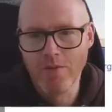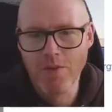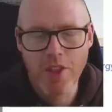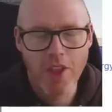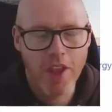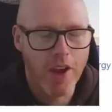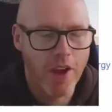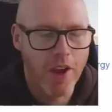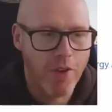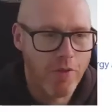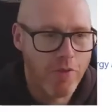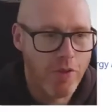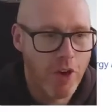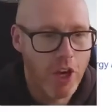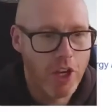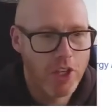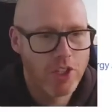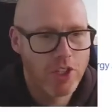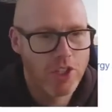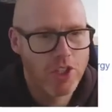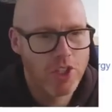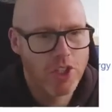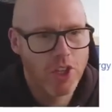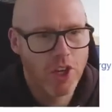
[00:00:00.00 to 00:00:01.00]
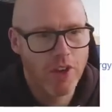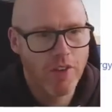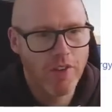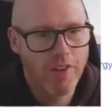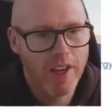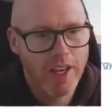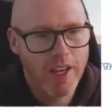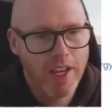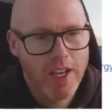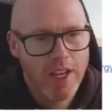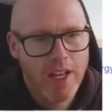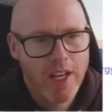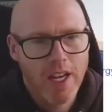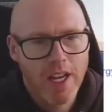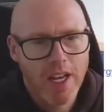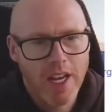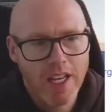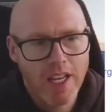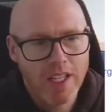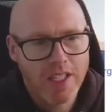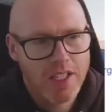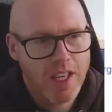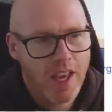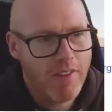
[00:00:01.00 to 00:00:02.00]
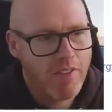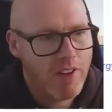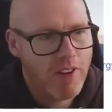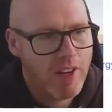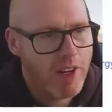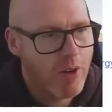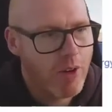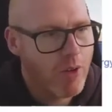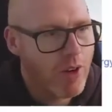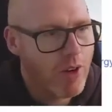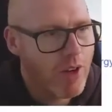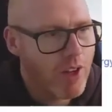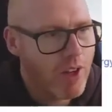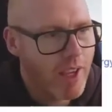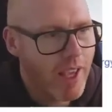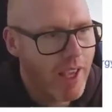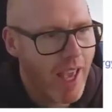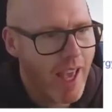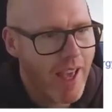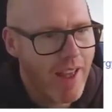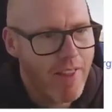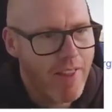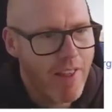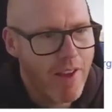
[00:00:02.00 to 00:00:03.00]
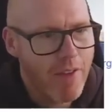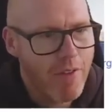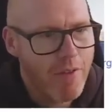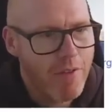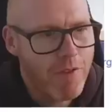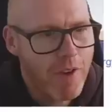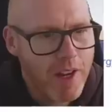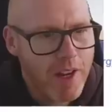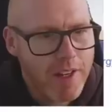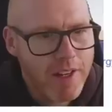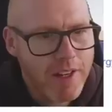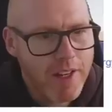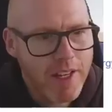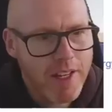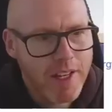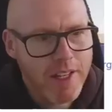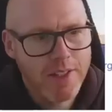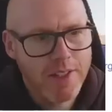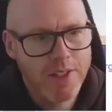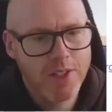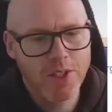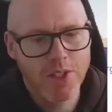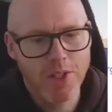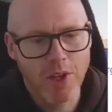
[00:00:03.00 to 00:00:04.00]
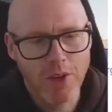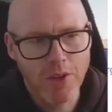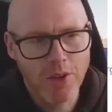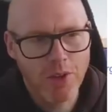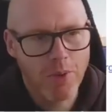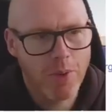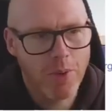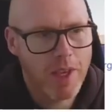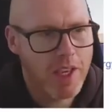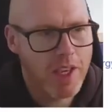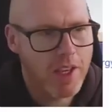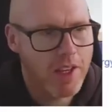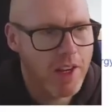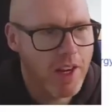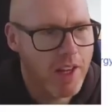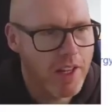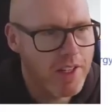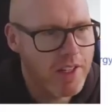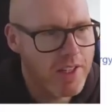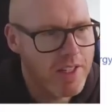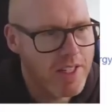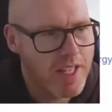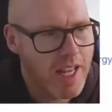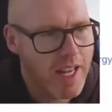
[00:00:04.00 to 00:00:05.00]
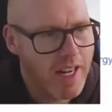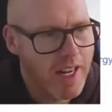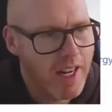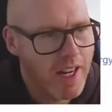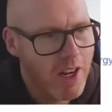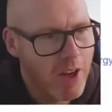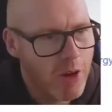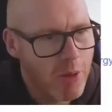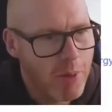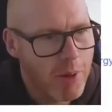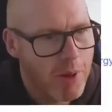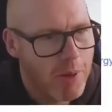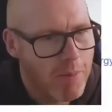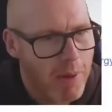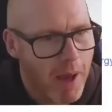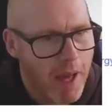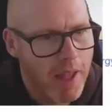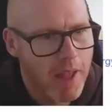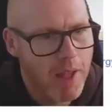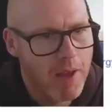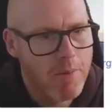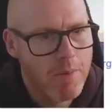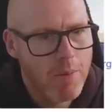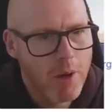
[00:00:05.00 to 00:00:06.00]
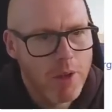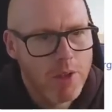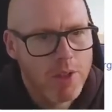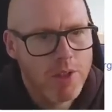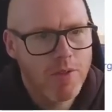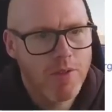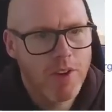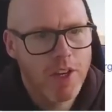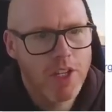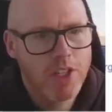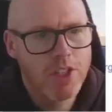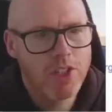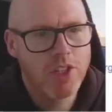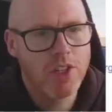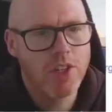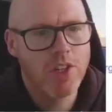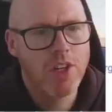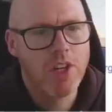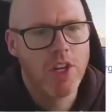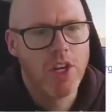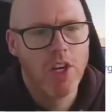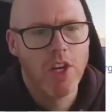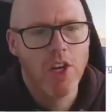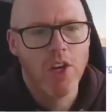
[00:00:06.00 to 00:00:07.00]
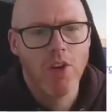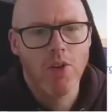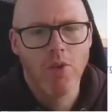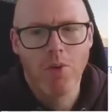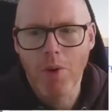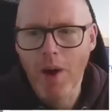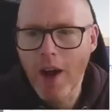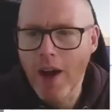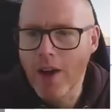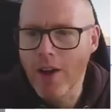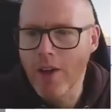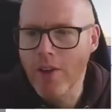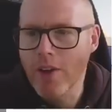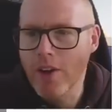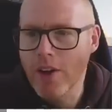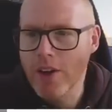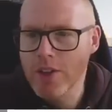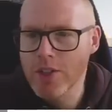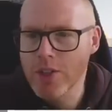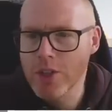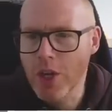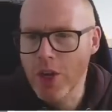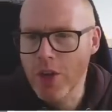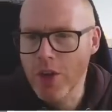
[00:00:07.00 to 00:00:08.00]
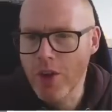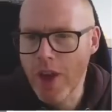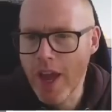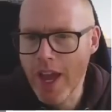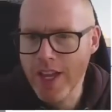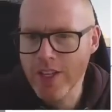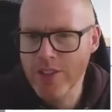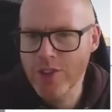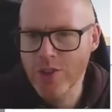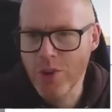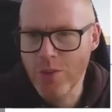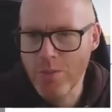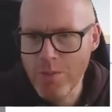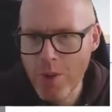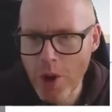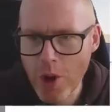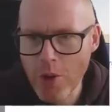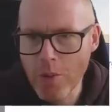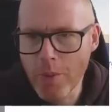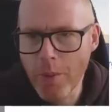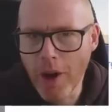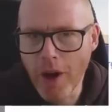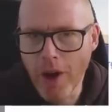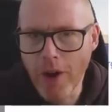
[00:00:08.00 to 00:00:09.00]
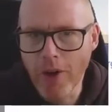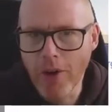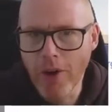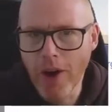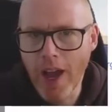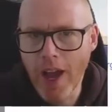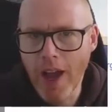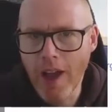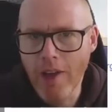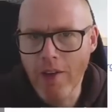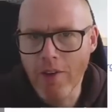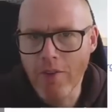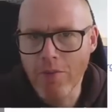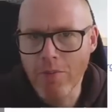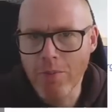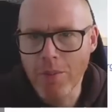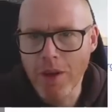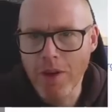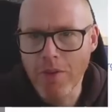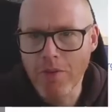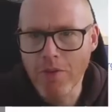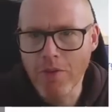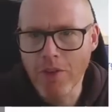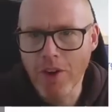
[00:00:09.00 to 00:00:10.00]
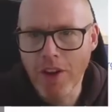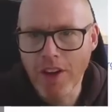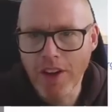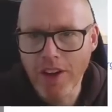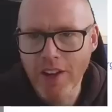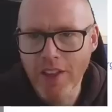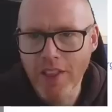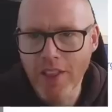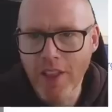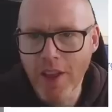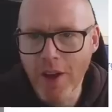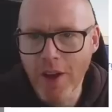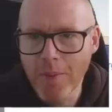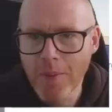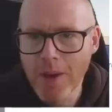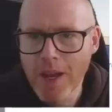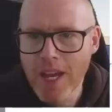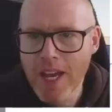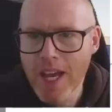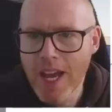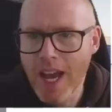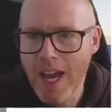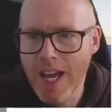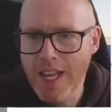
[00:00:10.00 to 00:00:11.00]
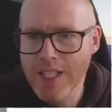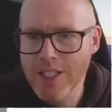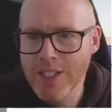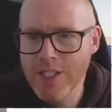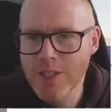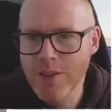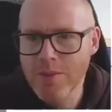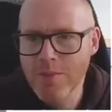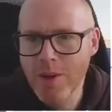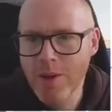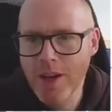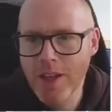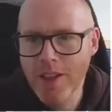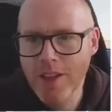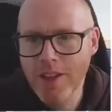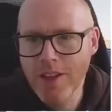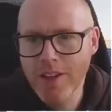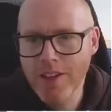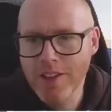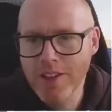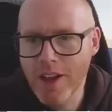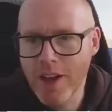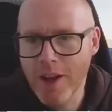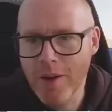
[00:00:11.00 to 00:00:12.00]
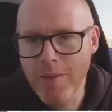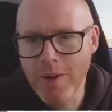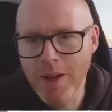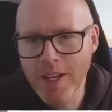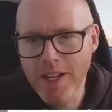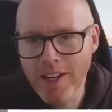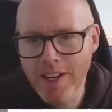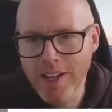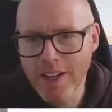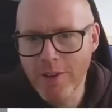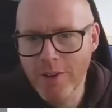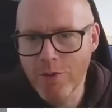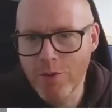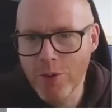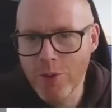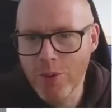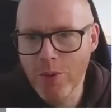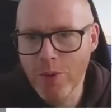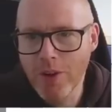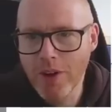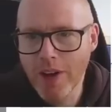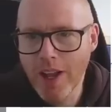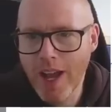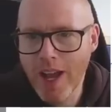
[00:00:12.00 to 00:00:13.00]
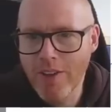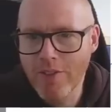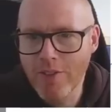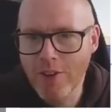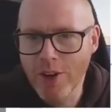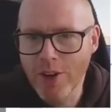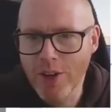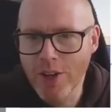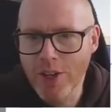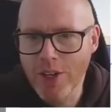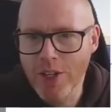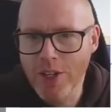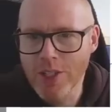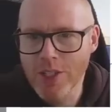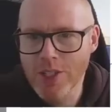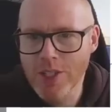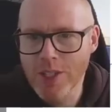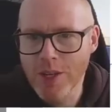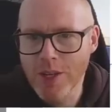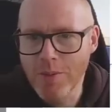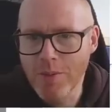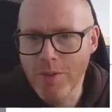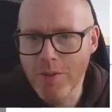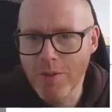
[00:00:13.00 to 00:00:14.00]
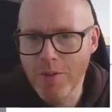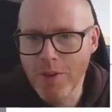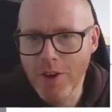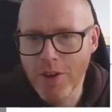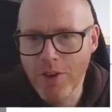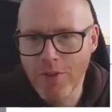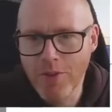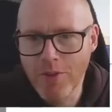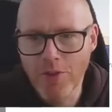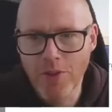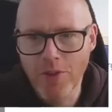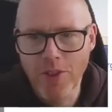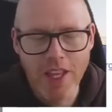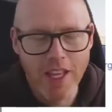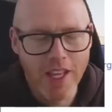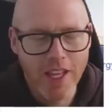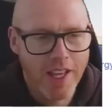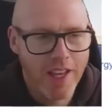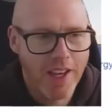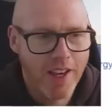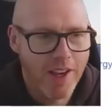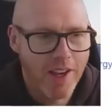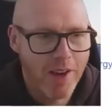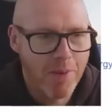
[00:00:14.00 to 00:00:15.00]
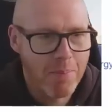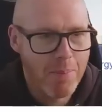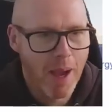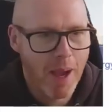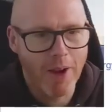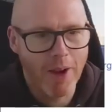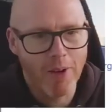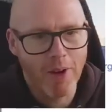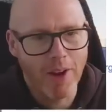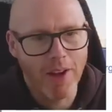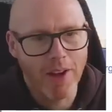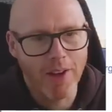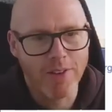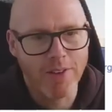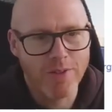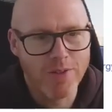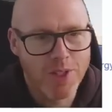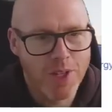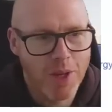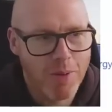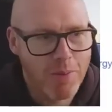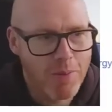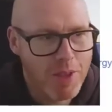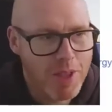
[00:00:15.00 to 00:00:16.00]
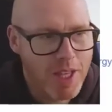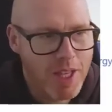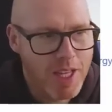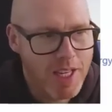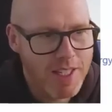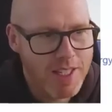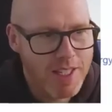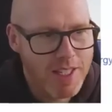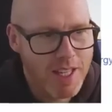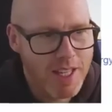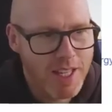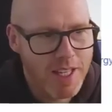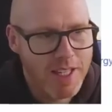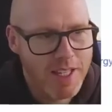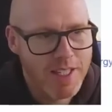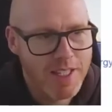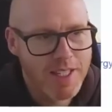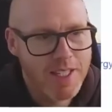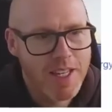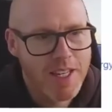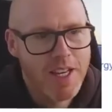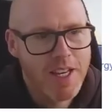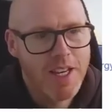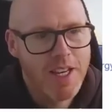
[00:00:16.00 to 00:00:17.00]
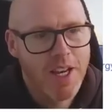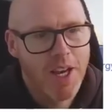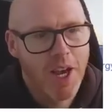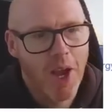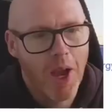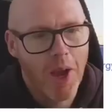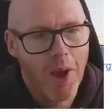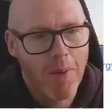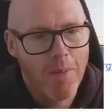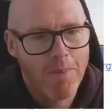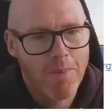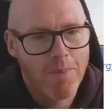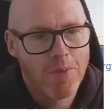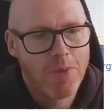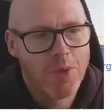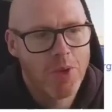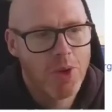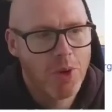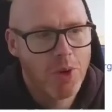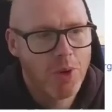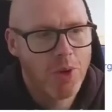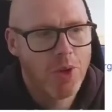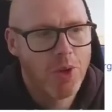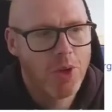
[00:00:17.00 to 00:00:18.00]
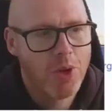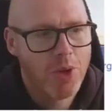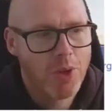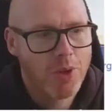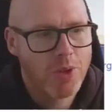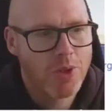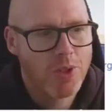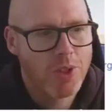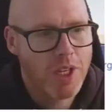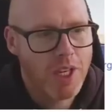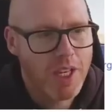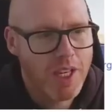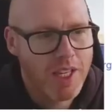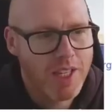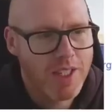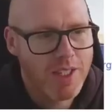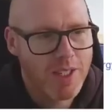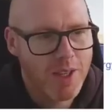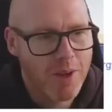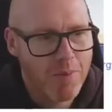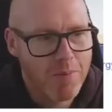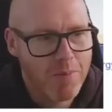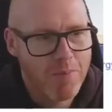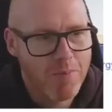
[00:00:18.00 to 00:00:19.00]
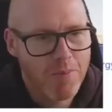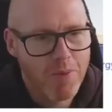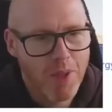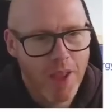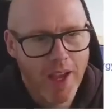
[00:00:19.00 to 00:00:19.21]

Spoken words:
versions of it. Let's have a little look at their funding so that we can understand a little bit about their motivation. Wow, so ExxonMobil have been funding them. And some other, I mean, if you want to have a look at some of the background of some of these things, you'll see some